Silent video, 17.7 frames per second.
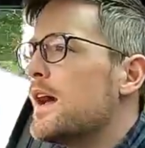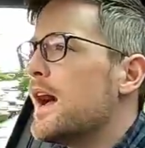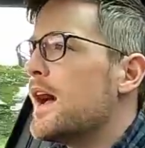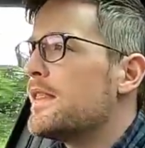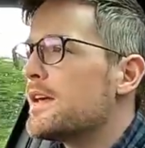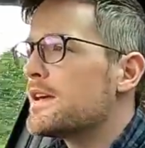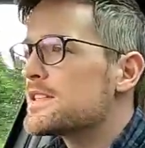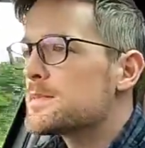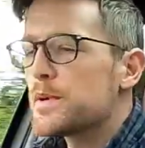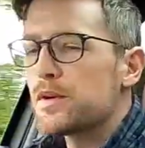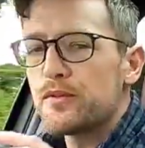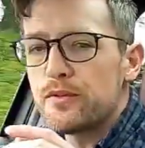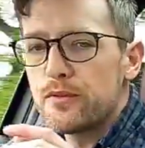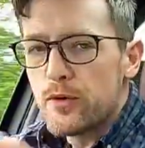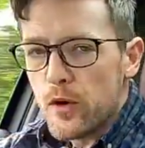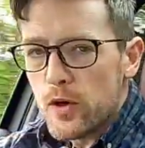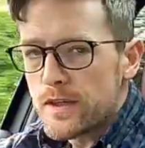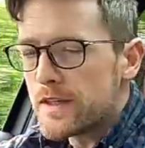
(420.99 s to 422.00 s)
and that's about
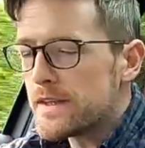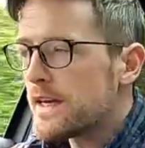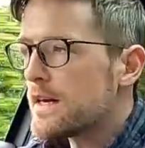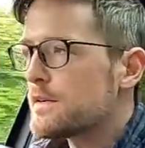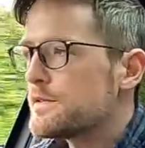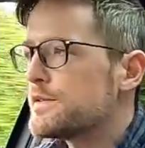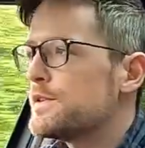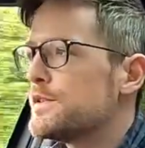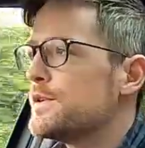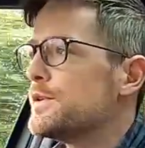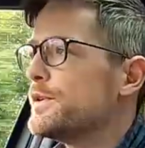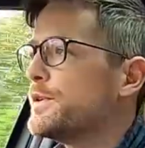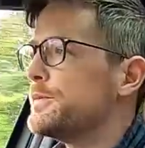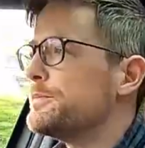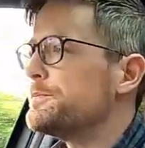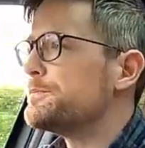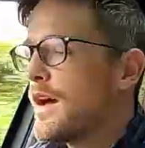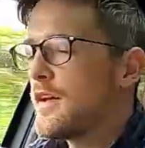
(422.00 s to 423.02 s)
40,000
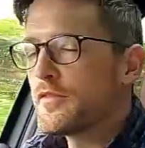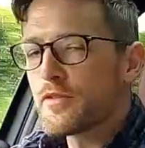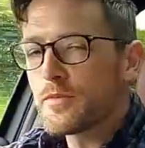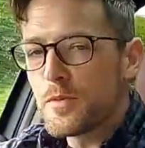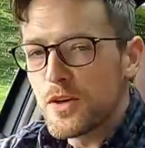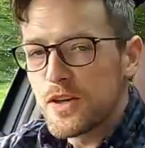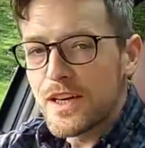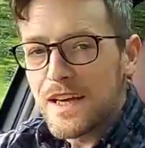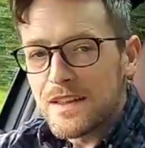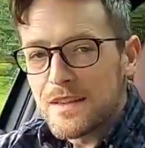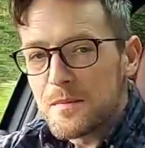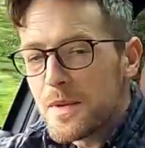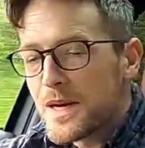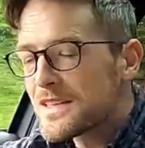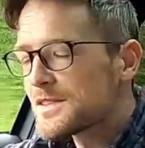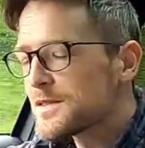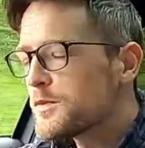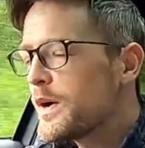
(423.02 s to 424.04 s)
euro. And from looking at the
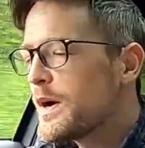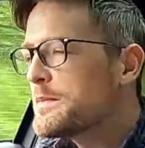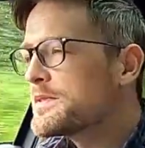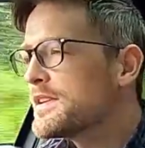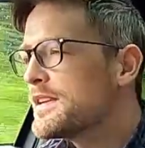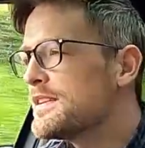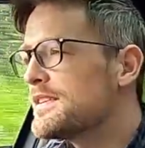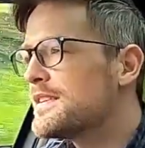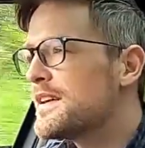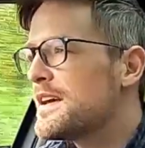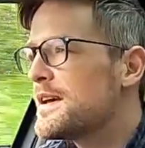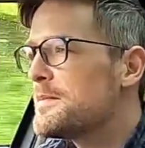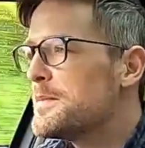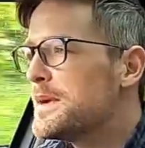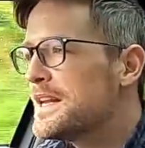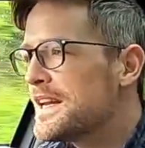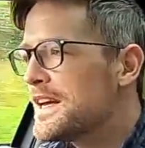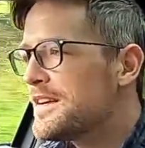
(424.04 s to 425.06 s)
Mazda website, the
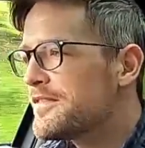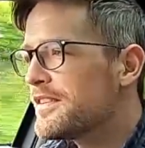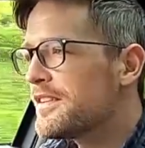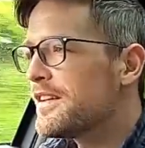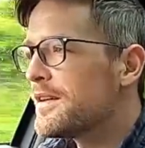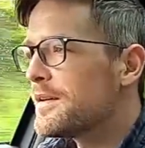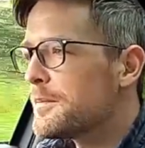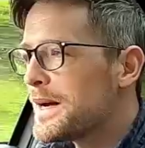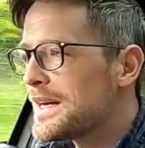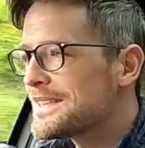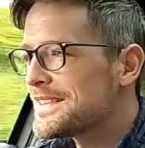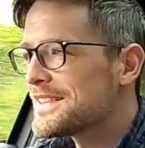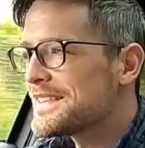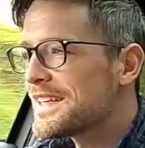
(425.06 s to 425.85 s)
mid-level Mazda